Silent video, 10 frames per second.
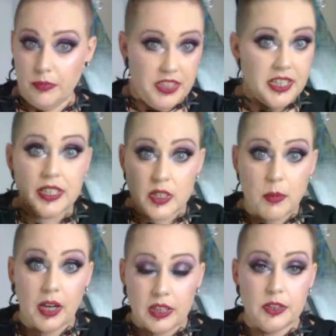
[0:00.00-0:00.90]
needing to
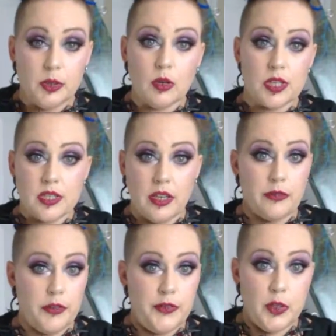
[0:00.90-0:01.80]
buy a new corset
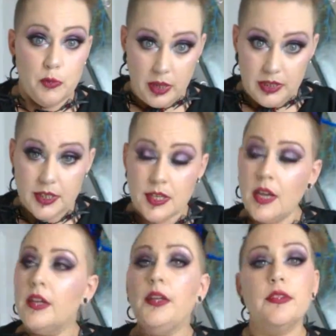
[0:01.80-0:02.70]
every few months,
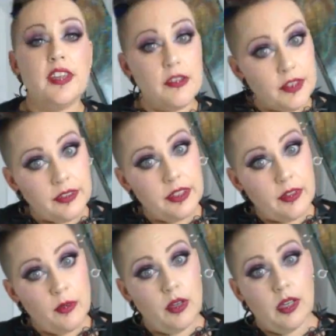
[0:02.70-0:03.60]
you definitely
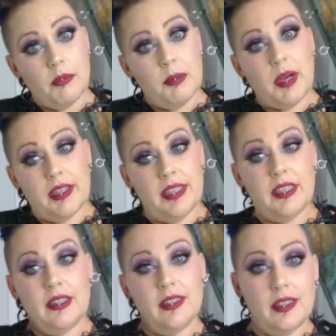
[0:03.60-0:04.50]
don't want to be
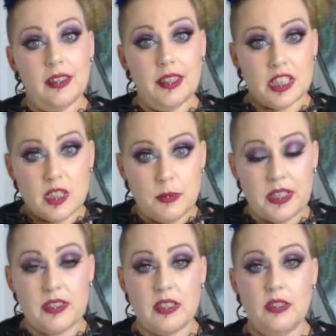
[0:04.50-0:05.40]
buying
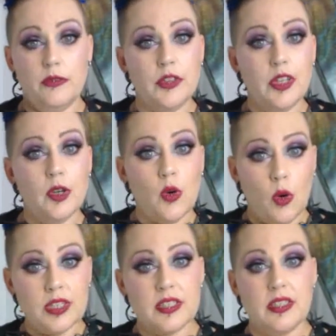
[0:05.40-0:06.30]
expensive
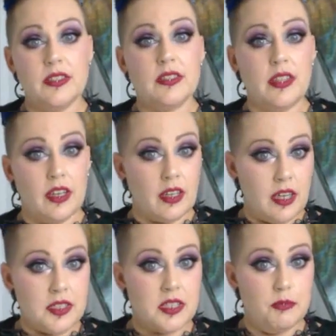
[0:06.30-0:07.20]
corsets that are
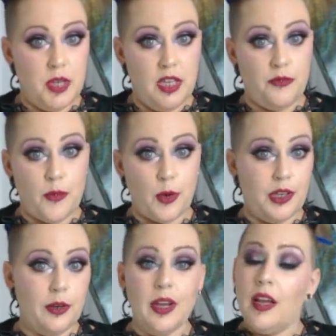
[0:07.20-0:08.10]
custom made for
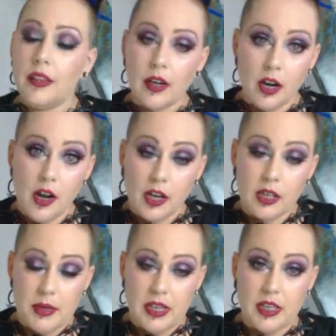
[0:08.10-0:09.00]
you that are not
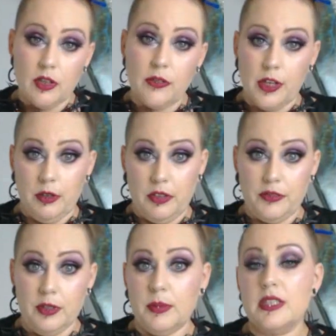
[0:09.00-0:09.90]
going to be any good for you in a
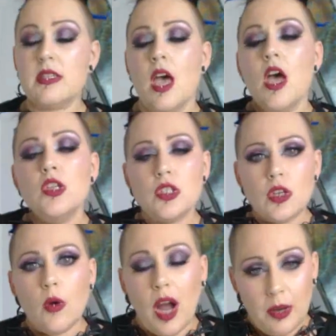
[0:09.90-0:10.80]
few months.
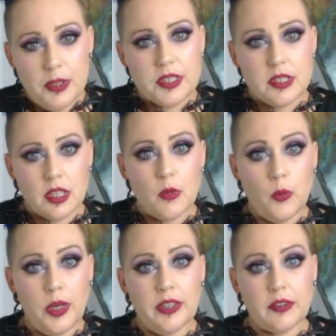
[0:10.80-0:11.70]
So I would stick
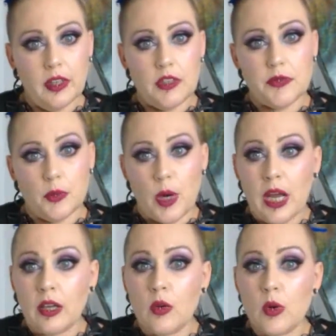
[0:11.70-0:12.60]
with off the
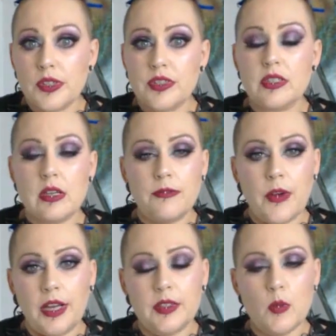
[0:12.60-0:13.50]
rack corsets,
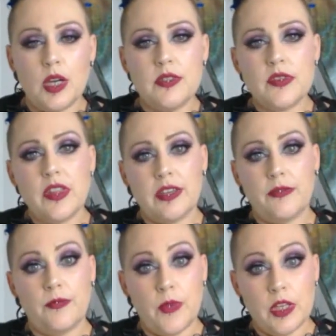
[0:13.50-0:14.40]
find ones that